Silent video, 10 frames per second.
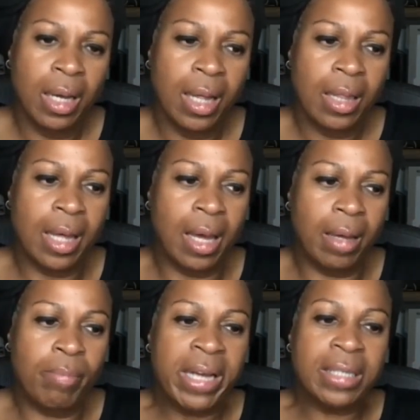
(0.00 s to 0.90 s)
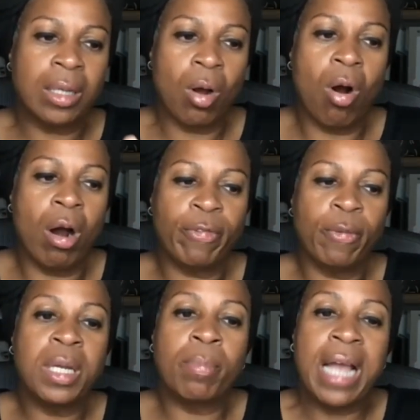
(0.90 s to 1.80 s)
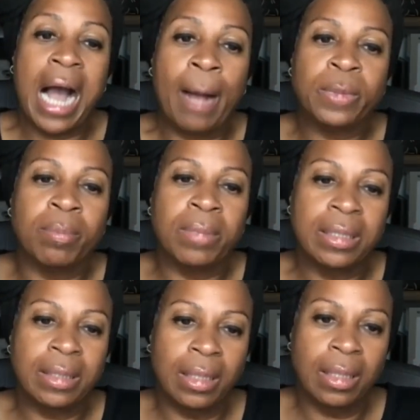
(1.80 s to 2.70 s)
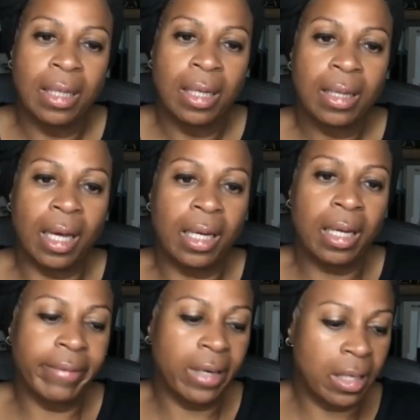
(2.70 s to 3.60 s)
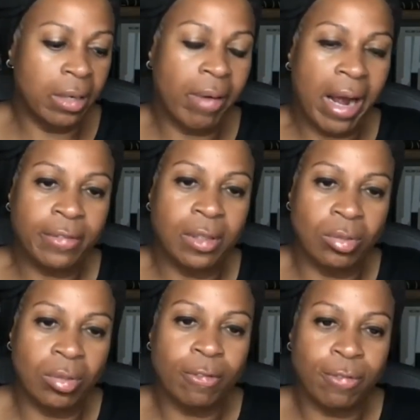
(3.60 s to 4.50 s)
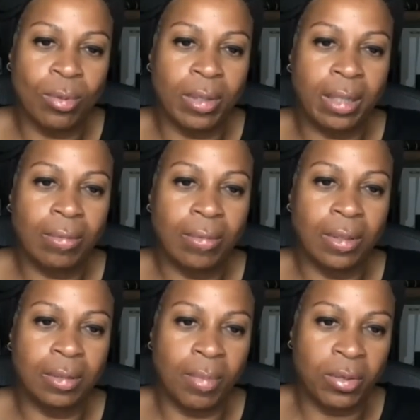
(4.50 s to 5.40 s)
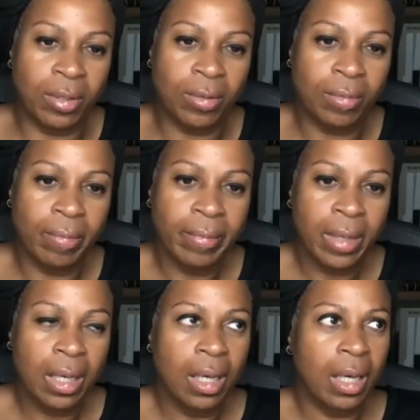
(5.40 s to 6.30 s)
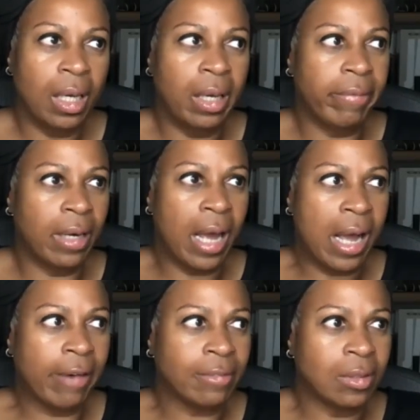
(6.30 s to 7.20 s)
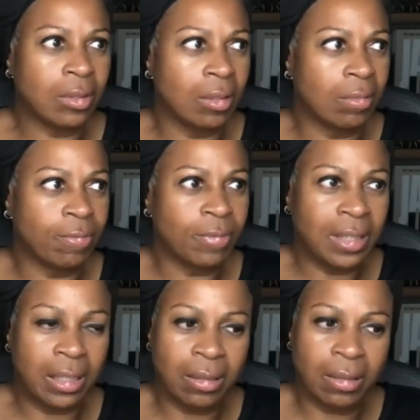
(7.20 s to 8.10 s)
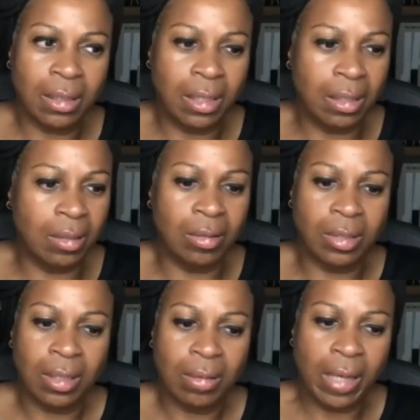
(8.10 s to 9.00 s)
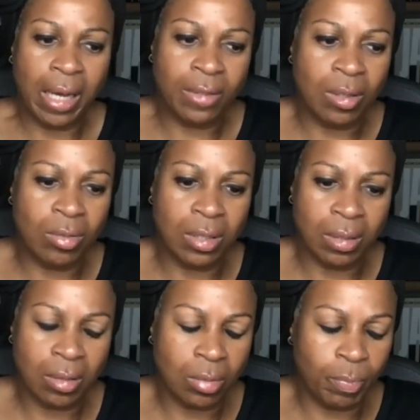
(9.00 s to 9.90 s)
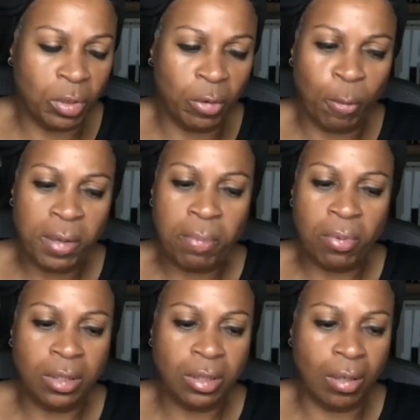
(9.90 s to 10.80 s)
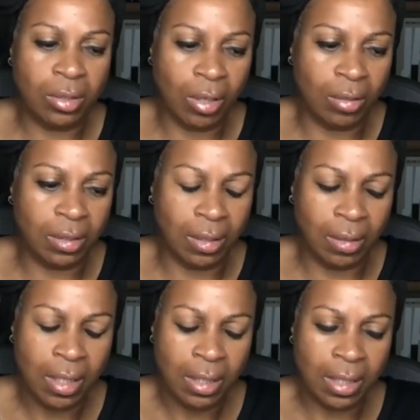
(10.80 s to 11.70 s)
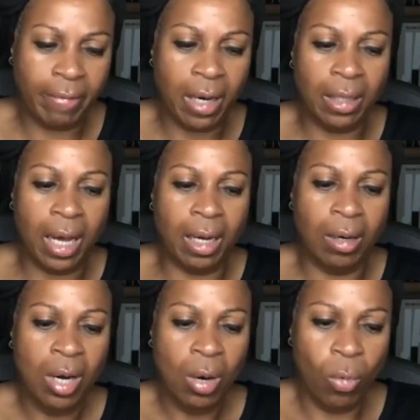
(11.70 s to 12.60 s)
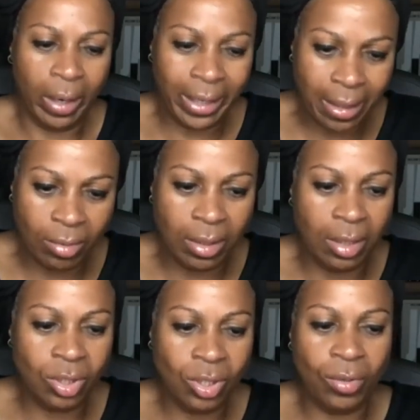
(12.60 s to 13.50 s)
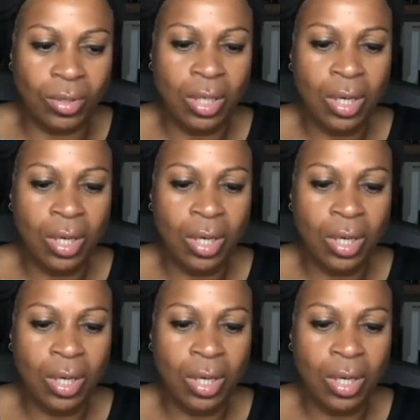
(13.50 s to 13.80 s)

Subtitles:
that makes it hard for me to be optimistic that even a year after George Floyd was murdered, even after 6 years after those beautiful people in Charleston, South Carolina were killed in a church,